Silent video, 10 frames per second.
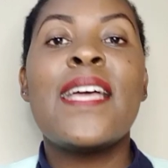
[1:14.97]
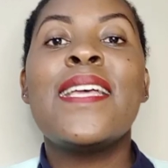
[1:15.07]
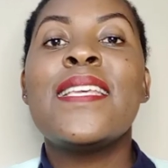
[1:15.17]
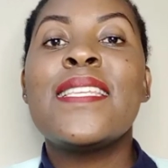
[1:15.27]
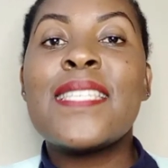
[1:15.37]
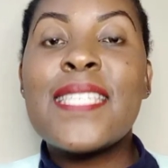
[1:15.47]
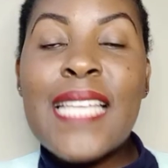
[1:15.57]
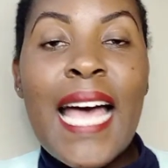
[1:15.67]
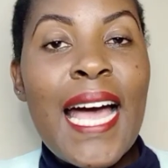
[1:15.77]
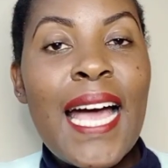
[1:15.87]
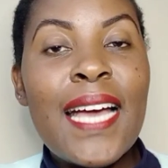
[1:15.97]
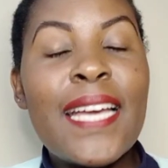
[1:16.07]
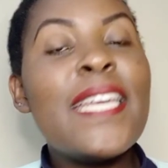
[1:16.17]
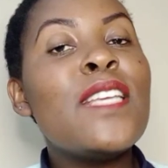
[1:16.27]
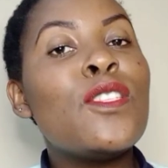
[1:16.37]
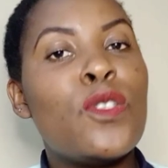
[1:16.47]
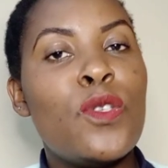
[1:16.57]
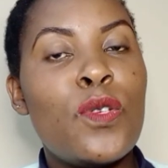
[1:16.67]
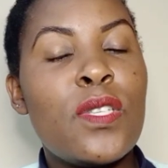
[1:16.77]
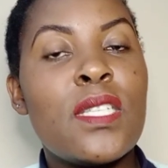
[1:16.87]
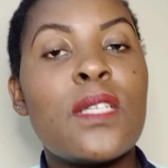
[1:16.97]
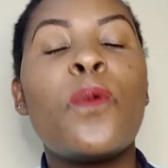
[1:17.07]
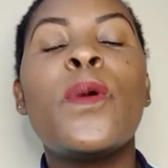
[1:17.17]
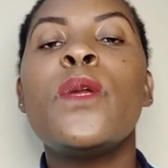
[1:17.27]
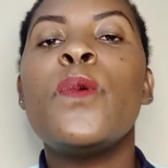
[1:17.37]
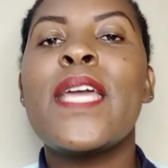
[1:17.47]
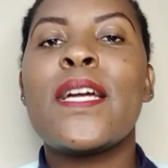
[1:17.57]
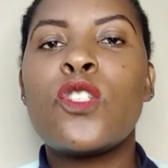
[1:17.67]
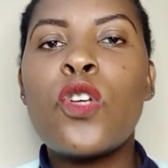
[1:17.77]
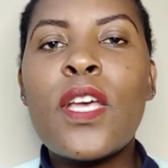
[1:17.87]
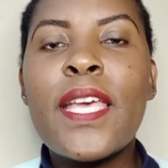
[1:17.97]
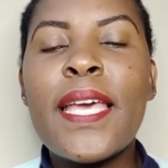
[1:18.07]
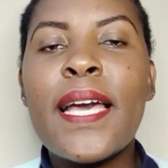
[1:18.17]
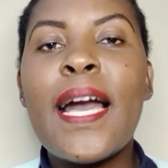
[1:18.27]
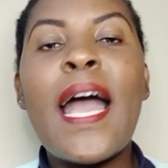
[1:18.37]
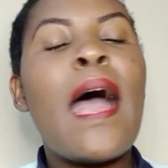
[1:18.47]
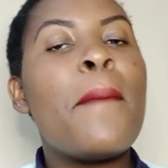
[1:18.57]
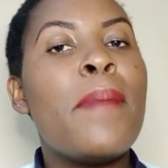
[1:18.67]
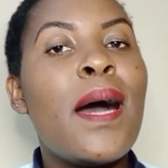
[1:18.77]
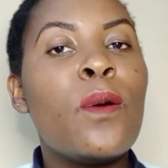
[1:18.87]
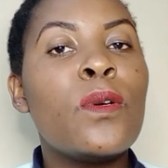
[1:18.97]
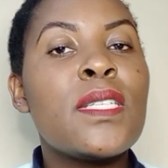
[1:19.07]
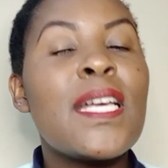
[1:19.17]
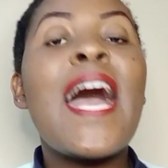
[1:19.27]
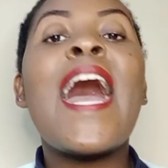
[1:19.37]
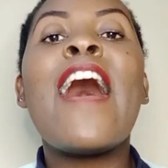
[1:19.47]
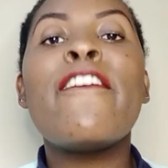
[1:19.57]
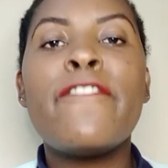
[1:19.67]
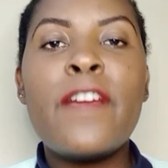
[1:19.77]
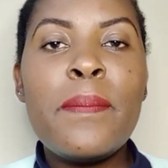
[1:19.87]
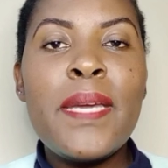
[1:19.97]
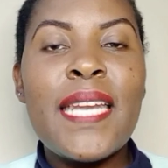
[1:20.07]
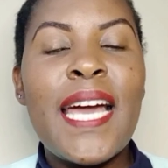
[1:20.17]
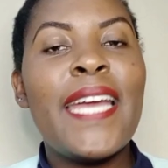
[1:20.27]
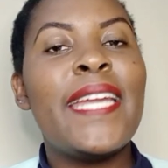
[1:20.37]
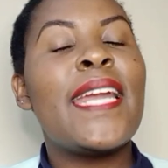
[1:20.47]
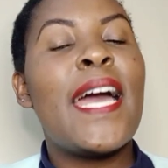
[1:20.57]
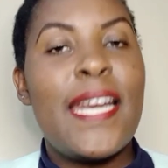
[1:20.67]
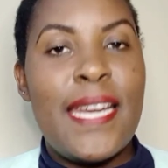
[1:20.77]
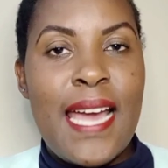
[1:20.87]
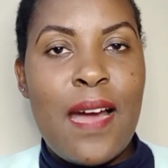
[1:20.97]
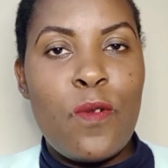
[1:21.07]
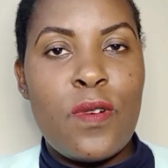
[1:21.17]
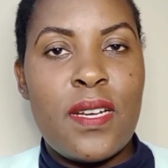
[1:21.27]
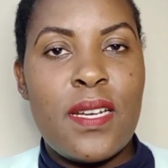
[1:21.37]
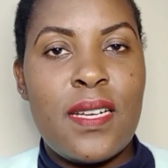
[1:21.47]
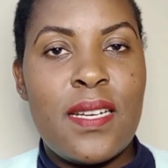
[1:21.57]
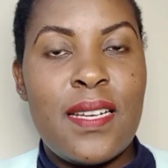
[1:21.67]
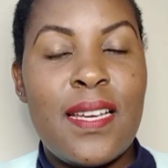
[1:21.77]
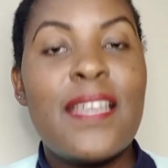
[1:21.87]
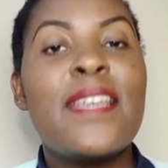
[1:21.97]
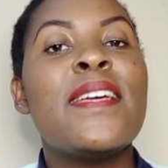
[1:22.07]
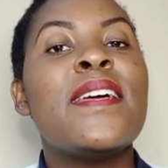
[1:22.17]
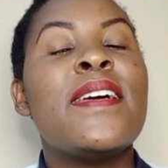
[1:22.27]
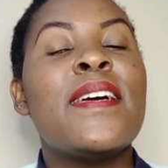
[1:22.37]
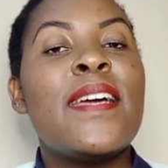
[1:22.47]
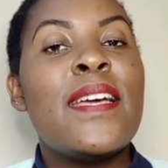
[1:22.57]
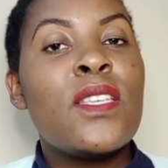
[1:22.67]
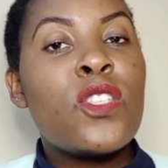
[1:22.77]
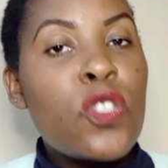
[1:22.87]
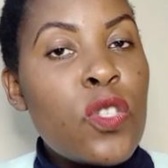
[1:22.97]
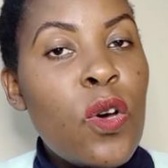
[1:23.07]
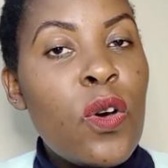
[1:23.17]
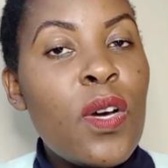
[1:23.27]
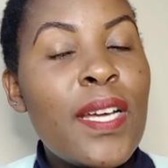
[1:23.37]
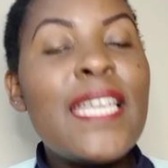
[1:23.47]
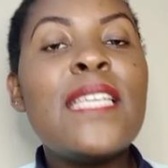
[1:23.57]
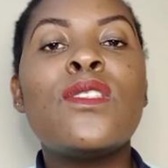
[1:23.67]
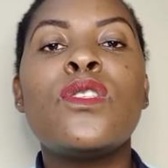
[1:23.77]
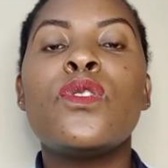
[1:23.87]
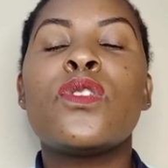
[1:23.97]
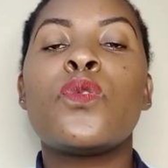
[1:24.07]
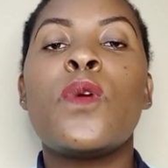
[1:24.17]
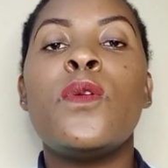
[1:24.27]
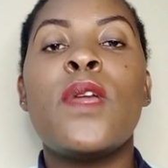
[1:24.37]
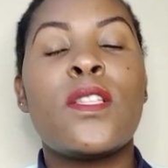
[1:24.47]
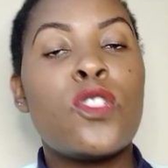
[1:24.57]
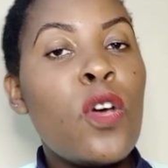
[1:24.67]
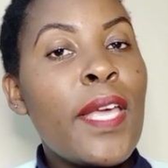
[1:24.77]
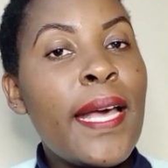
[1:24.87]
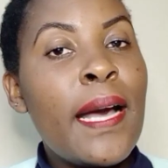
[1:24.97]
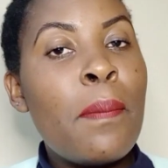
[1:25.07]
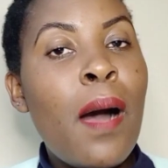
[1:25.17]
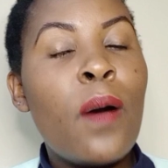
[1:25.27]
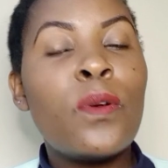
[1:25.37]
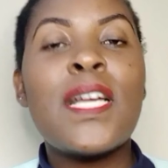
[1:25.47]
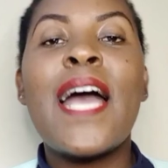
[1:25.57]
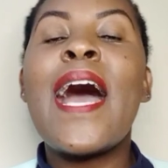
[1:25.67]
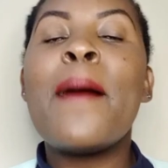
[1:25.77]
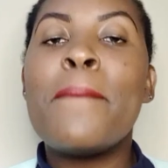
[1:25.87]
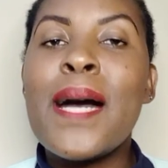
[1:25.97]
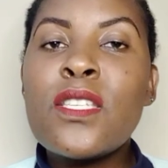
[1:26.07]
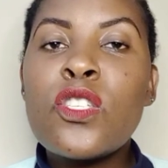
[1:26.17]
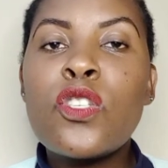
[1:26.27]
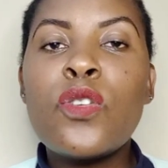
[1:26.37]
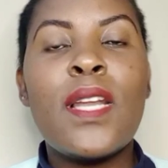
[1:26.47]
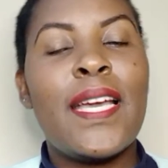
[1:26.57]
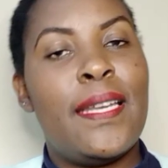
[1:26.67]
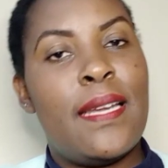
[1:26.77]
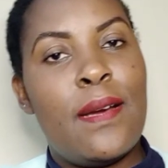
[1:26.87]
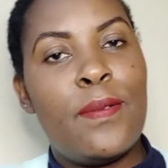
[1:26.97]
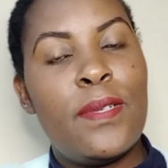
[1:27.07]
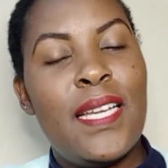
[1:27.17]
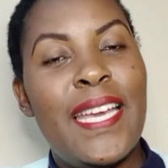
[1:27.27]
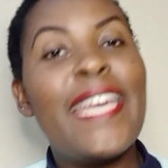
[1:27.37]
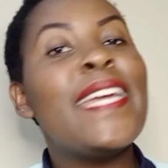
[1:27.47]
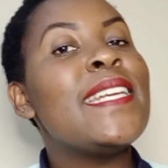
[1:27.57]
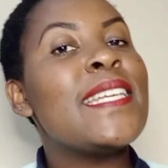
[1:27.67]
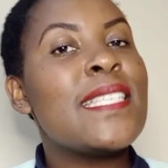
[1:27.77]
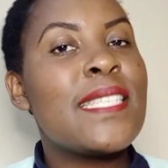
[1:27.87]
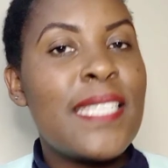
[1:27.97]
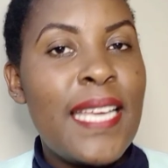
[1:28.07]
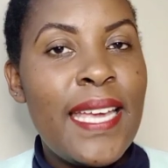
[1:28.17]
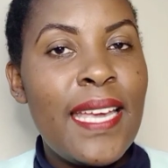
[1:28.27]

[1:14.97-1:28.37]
Sa is used when we are talking about a feminine noun. Son is used when we are talking about a masculine noun, and c'est